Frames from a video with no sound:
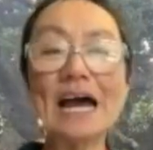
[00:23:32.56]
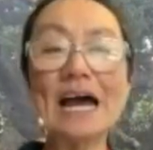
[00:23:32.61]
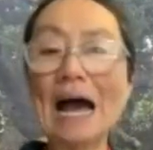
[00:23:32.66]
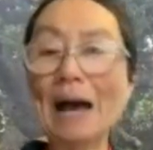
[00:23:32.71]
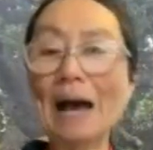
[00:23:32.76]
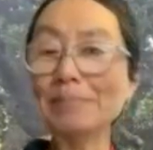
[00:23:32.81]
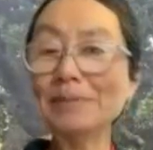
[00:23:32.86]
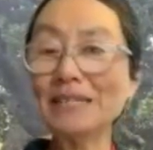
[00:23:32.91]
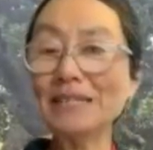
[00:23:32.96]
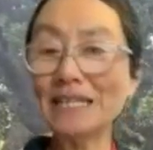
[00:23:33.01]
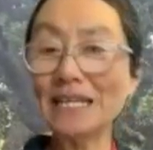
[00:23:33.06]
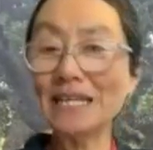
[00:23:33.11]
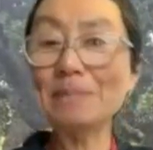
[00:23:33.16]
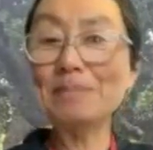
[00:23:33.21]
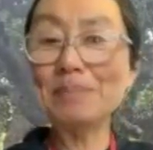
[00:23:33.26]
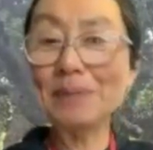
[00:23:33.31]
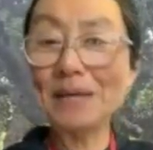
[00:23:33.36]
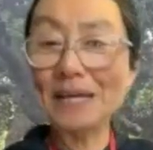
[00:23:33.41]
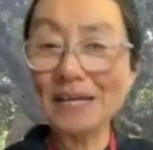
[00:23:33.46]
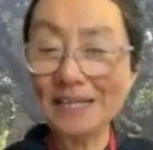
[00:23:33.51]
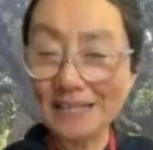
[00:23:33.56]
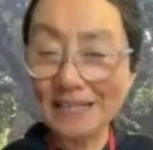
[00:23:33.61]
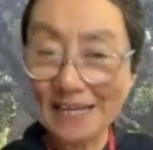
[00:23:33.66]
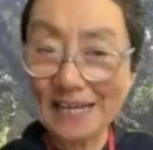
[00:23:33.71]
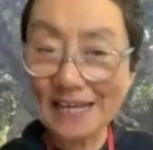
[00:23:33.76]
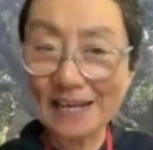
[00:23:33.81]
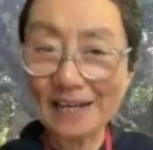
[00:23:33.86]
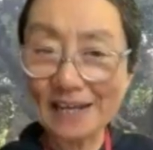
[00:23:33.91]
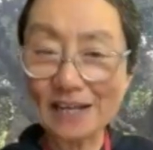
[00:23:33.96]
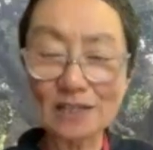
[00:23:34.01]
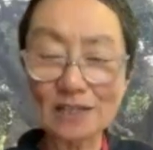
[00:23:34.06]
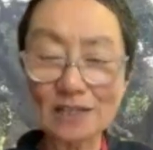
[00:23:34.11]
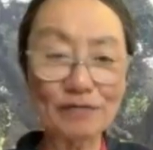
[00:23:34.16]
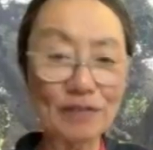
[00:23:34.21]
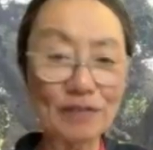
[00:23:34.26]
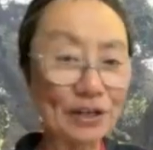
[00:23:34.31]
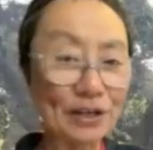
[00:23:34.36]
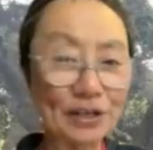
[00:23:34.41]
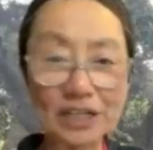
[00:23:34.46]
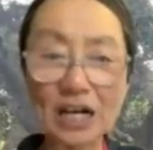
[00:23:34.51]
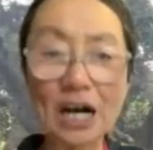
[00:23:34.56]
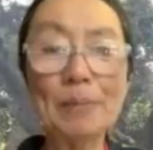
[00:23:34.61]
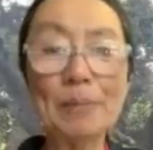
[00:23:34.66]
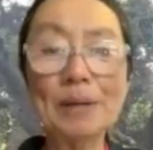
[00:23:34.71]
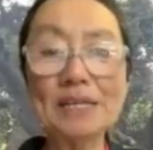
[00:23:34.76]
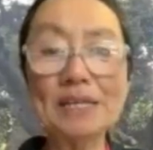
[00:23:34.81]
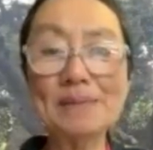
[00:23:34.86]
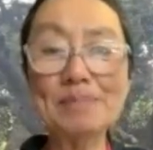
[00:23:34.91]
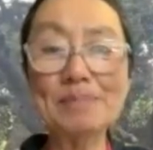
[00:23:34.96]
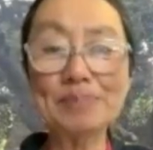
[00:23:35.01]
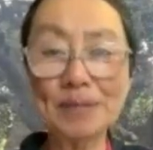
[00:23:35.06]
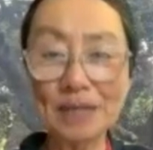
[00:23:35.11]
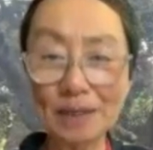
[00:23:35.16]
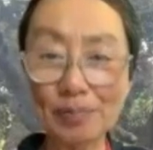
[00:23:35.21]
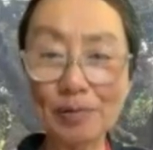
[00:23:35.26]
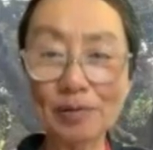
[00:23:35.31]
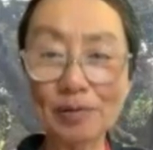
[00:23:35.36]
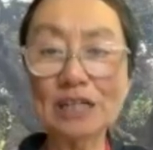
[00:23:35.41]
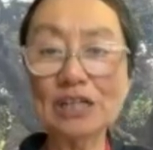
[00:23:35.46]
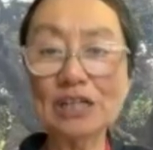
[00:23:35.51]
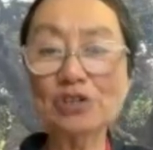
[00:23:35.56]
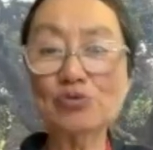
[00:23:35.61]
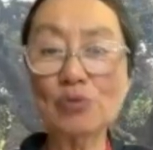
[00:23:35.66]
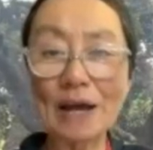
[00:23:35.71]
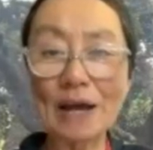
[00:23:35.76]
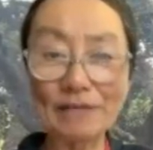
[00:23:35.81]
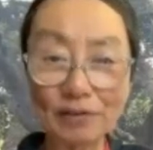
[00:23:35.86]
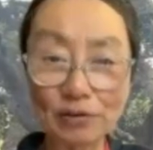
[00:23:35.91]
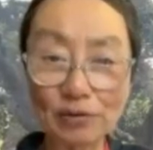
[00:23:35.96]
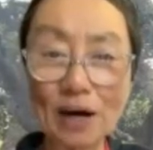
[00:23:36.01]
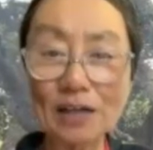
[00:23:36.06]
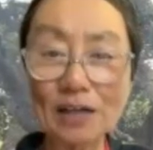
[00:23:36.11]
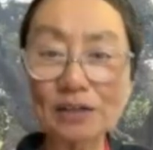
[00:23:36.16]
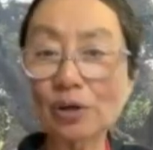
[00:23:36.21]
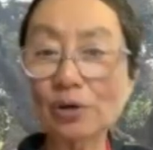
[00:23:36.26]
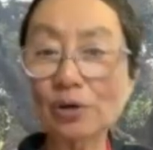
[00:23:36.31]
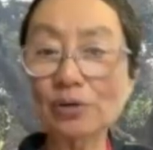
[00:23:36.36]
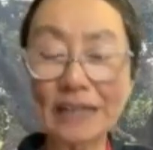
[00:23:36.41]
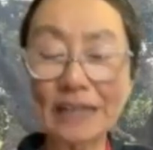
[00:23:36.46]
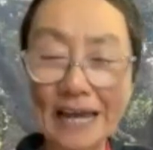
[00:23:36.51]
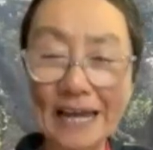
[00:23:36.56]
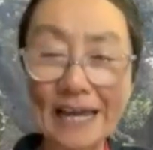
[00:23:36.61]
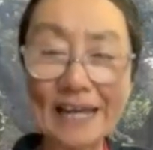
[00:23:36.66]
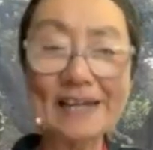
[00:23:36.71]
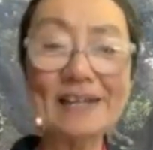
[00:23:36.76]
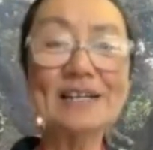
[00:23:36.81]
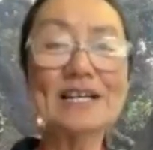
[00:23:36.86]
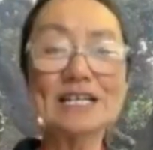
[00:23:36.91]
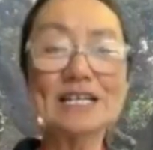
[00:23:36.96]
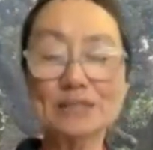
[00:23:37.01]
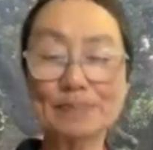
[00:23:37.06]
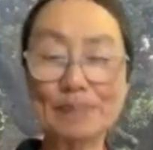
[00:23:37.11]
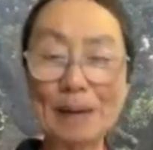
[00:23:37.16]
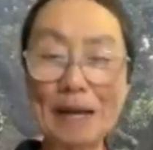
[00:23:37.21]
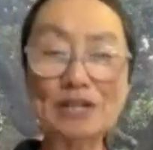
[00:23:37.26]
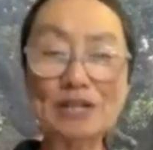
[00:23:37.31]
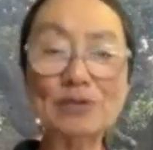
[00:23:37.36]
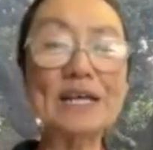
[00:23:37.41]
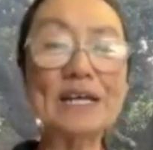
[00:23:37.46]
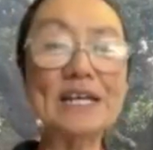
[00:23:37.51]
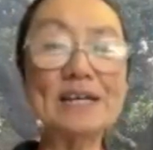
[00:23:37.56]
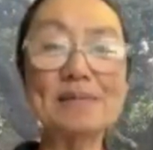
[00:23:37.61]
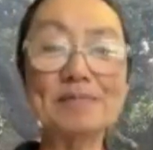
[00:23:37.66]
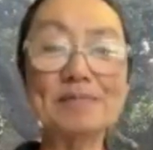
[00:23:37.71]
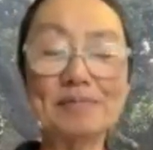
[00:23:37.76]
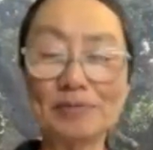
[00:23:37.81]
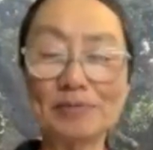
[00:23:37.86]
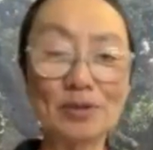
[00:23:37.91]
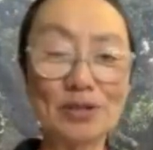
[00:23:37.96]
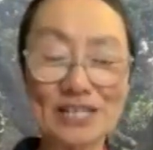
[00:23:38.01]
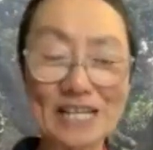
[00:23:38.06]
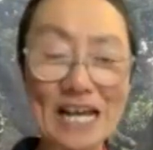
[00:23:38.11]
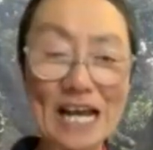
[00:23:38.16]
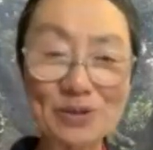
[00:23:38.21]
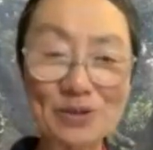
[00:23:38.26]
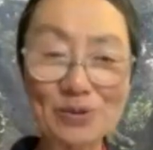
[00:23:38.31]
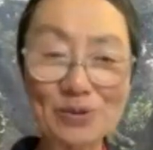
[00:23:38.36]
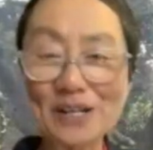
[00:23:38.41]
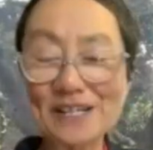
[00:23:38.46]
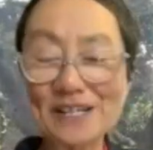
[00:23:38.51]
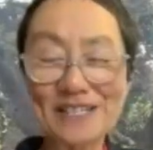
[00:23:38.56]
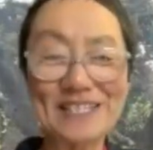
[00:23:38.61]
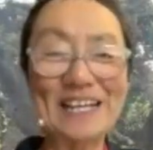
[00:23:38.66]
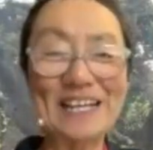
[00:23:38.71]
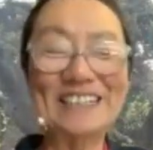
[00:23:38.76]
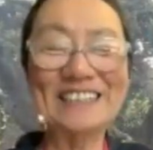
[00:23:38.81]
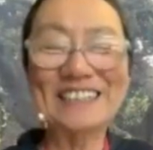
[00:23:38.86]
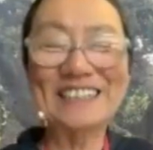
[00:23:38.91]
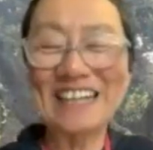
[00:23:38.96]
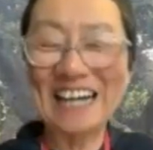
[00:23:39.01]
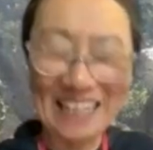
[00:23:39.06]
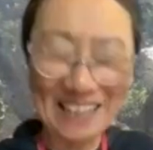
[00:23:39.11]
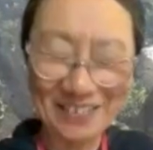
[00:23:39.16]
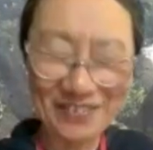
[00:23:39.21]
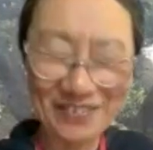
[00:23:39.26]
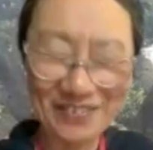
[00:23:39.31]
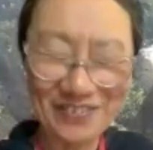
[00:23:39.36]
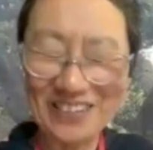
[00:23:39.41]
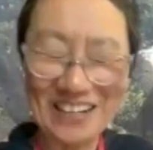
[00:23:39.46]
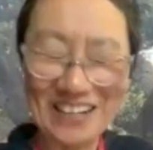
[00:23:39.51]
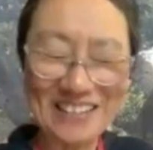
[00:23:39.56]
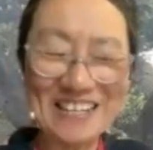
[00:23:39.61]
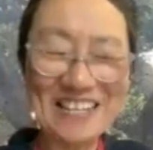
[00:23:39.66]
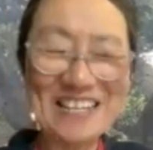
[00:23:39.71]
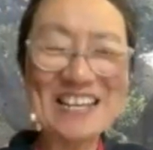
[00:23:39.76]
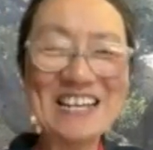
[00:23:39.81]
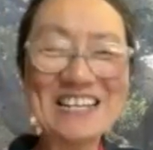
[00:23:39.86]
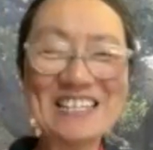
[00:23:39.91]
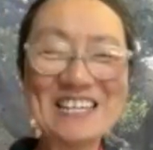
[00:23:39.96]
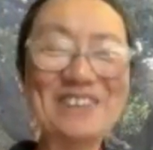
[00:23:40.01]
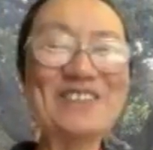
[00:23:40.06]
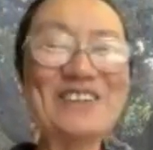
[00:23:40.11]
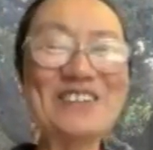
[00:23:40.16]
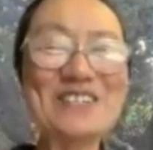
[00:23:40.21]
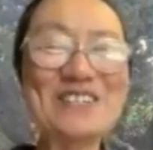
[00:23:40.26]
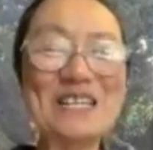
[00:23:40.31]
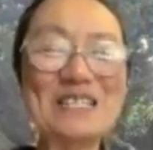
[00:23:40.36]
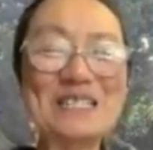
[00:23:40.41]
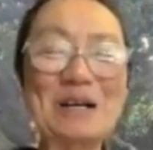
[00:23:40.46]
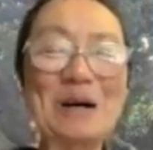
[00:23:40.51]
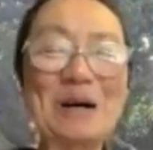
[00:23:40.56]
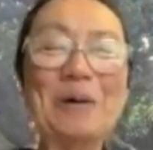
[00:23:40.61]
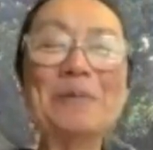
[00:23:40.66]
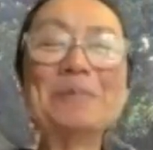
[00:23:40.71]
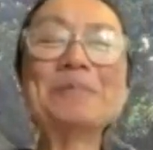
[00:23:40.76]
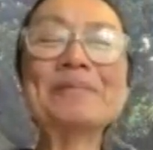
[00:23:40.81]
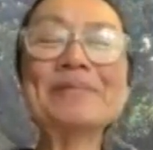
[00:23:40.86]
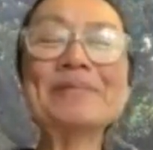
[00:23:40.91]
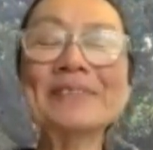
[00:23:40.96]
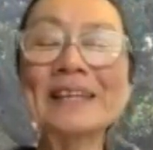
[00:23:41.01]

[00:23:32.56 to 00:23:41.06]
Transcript: MTBE is very common in people. They drive around all day, especially in Los Angeles and San Francisco.